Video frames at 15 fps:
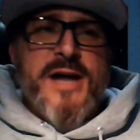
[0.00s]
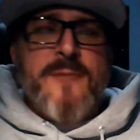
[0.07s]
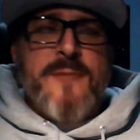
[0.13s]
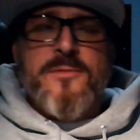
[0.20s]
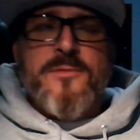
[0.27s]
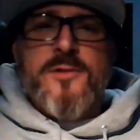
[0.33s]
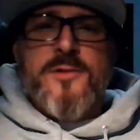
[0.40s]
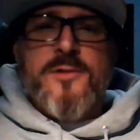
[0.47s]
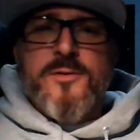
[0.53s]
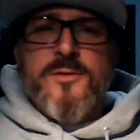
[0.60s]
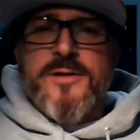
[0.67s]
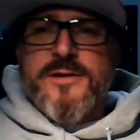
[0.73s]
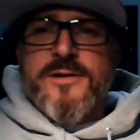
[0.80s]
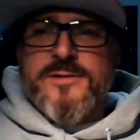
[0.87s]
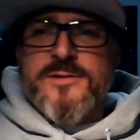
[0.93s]
the shop, and
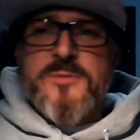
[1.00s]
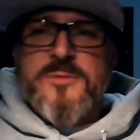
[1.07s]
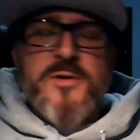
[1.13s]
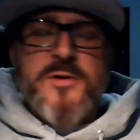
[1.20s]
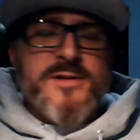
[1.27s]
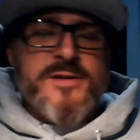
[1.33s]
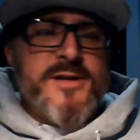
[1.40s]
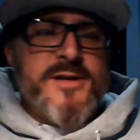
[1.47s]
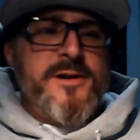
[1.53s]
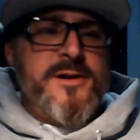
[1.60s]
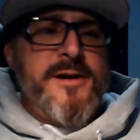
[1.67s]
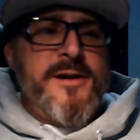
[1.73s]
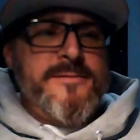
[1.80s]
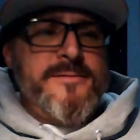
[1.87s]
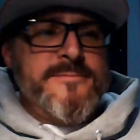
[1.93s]
go in there smoking a
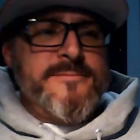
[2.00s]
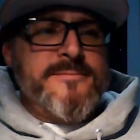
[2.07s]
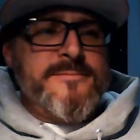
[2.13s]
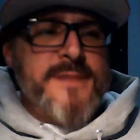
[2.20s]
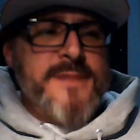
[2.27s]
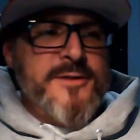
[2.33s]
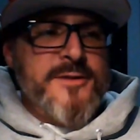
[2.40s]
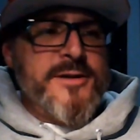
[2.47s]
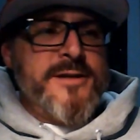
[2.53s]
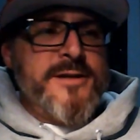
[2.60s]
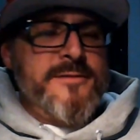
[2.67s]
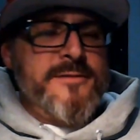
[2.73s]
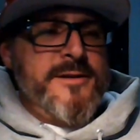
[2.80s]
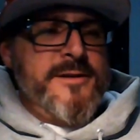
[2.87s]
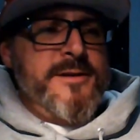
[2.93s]
cigarette, and I
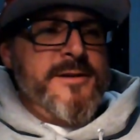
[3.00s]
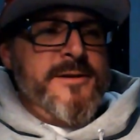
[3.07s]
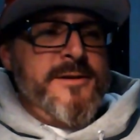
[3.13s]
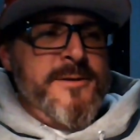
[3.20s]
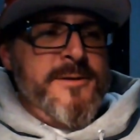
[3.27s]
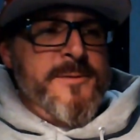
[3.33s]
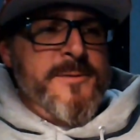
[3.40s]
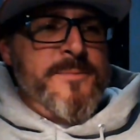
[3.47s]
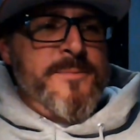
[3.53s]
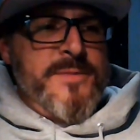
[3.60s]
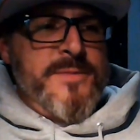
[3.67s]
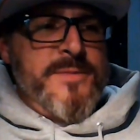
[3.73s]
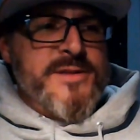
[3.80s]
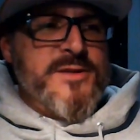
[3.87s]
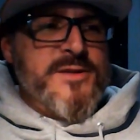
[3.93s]
look at
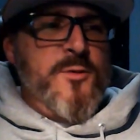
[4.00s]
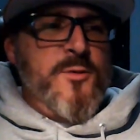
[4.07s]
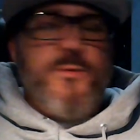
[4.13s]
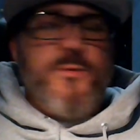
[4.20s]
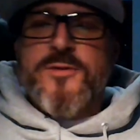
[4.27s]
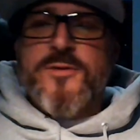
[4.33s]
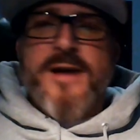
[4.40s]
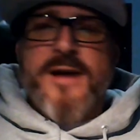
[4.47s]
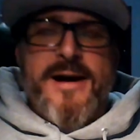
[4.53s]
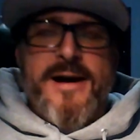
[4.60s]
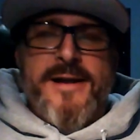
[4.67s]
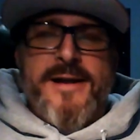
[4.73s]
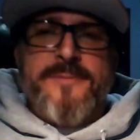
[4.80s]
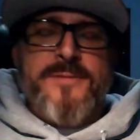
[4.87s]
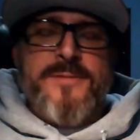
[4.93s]
this old
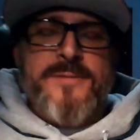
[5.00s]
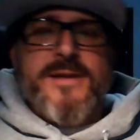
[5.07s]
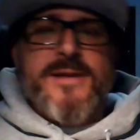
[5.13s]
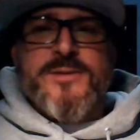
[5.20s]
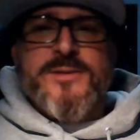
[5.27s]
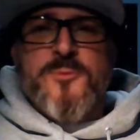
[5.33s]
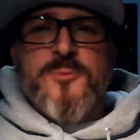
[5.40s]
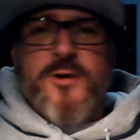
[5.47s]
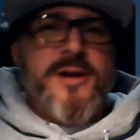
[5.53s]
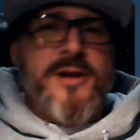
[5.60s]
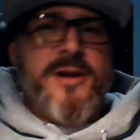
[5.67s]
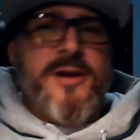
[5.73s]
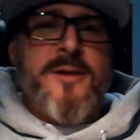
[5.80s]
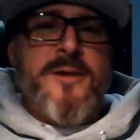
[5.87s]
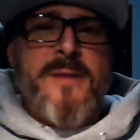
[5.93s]
guy and he's
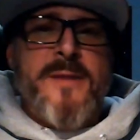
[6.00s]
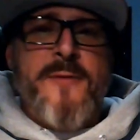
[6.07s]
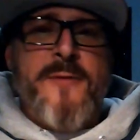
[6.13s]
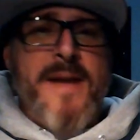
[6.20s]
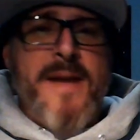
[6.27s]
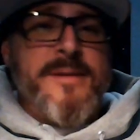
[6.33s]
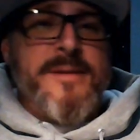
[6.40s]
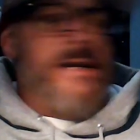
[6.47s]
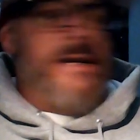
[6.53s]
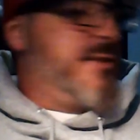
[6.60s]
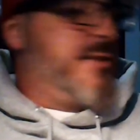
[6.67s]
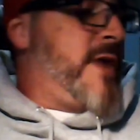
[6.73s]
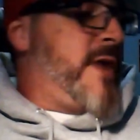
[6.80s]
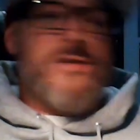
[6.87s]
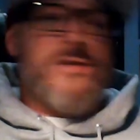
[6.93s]
working on my Rabbit. He
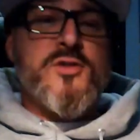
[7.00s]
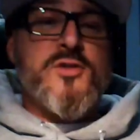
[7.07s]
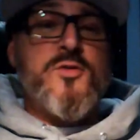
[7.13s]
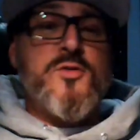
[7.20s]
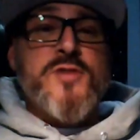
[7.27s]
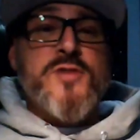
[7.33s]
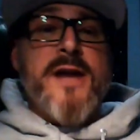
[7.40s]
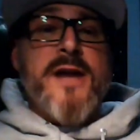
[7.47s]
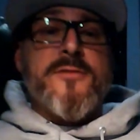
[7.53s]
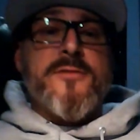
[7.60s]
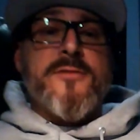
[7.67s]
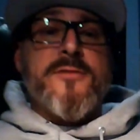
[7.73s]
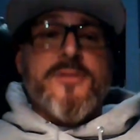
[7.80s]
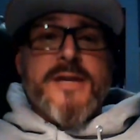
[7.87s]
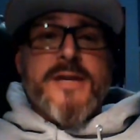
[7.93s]
grabs a
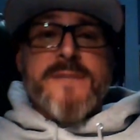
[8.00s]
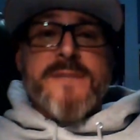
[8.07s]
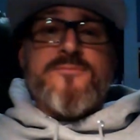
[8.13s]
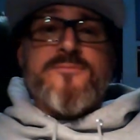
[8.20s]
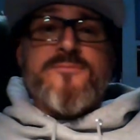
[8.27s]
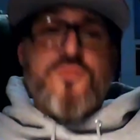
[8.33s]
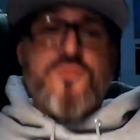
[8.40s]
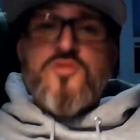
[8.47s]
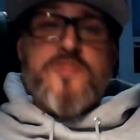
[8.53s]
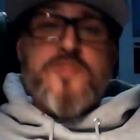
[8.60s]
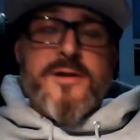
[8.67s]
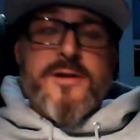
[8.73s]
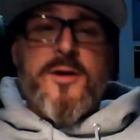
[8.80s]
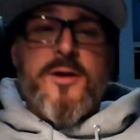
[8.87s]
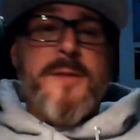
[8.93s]
screwdriver like,
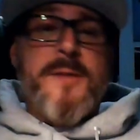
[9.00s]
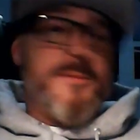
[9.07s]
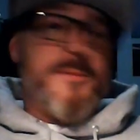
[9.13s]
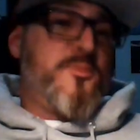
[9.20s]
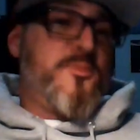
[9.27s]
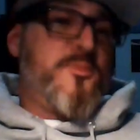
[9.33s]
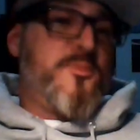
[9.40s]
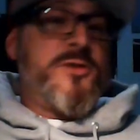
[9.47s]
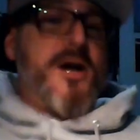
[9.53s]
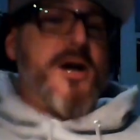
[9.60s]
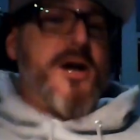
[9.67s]
we're